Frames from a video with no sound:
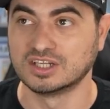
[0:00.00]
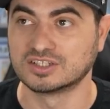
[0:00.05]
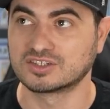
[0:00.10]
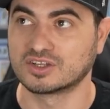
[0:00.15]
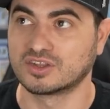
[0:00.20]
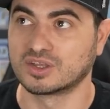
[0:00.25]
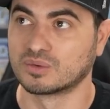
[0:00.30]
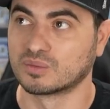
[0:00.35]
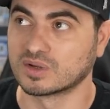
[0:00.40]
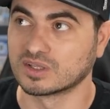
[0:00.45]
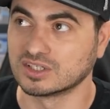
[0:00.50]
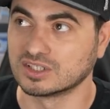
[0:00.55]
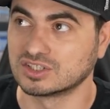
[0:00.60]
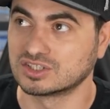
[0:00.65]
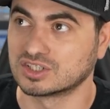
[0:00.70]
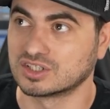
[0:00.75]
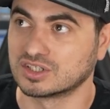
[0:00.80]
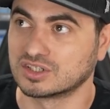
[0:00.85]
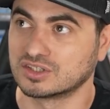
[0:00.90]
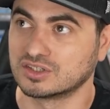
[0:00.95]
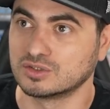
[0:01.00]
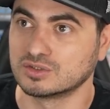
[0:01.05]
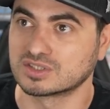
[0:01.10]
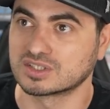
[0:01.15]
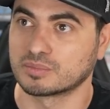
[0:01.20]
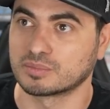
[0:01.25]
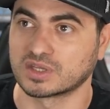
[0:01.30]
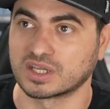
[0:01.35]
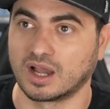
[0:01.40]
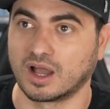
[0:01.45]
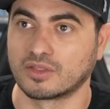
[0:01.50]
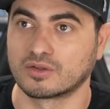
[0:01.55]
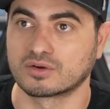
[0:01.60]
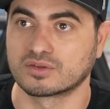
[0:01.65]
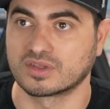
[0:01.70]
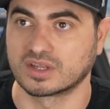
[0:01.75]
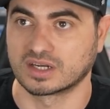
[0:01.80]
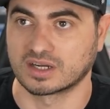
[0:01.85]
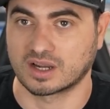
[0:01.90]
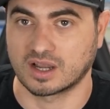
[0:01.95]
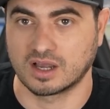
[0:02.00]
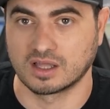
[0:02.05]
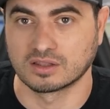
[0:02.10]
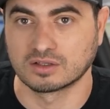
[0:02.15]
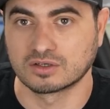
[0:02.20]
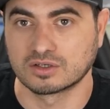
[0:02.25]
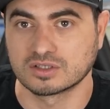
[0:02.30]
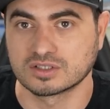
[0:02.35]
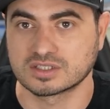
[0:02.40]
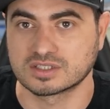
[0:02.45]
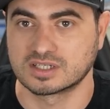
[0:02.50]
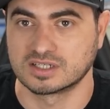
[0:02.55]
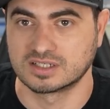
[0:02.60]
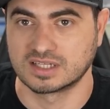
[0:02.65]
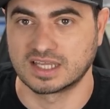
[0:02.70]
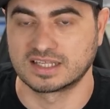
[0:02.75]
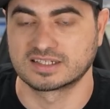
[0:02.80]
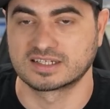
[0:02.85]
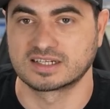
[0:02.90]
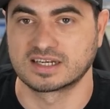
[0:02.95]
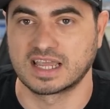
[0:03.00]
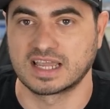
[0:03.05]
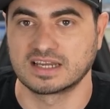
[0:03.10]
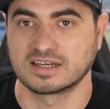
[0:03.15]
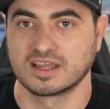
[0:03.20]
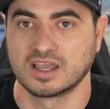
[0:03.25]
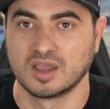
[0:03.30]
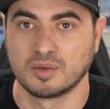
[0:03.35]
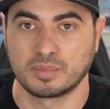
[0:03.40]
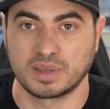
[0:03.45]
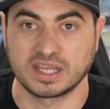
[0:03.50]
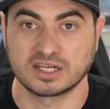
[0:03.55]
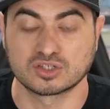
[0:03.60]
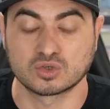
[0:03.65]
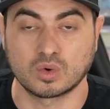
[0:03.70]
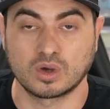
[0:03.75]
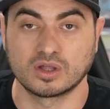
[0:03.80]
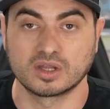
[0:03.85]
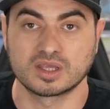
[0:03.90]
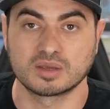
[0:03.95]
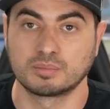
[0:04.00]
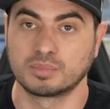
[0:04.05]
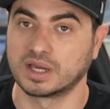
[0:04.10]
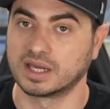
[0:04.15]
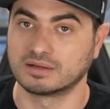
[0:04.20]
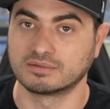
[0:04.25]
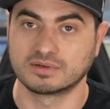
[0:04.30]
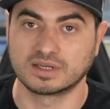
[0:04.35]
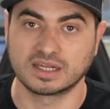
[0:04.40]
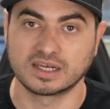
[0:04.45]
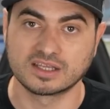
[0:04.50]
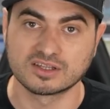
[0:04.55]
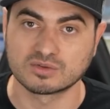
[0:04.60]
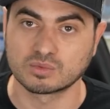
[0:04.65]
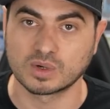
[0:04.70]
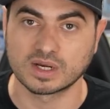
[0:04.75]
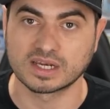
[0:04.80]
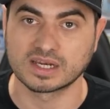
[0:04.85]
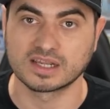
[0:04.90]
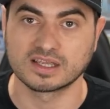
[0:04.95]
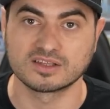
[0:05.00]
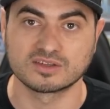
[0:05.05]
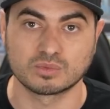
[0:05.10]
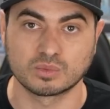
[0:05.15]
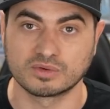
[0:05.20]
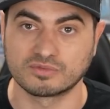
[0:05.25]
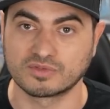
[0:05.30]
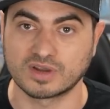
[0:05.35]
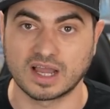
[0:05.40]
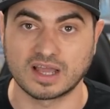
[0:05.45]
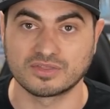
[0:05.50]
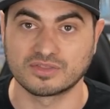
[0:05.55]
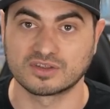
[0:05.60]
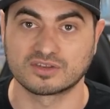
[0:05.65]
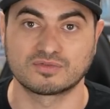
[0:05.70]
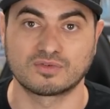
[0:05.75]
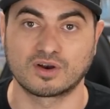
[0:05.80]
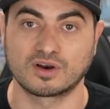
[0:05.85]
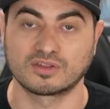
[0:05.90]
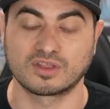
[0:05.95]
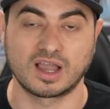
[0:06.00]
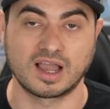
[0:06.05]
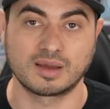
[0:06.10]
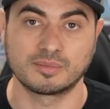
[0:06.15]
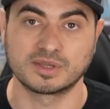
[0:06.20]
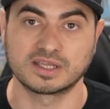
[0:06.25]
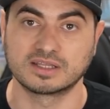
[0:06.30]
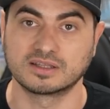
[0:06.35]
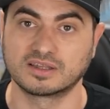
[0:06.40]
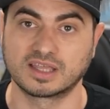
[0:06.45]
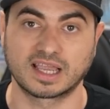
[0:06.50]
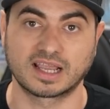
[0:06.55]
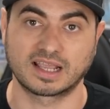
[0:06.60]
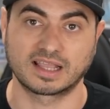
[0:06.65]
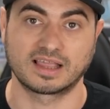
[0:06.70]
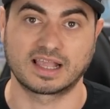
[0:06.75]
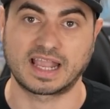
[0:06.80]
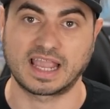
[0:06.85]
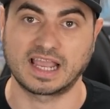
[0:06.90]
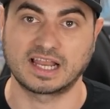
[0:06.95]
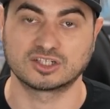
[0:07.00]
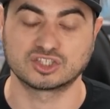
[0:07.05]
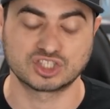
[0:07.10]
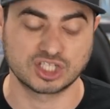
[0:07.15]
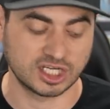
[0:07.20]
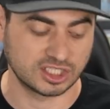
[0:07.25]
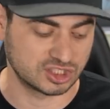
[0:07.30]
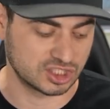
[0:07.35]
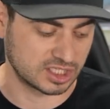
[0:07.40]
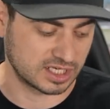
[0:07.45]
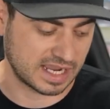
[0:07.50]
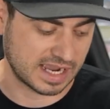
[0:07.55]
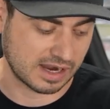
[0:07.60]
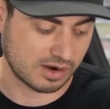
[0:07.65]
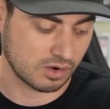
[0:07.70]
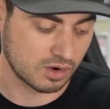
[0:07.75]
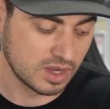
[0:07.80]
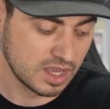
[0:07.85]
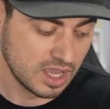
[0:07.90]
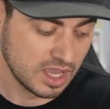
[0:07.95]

So they really should use something other than colors to designate page quality, but it is what it is. We've got this far in the hobby, they can't change it now.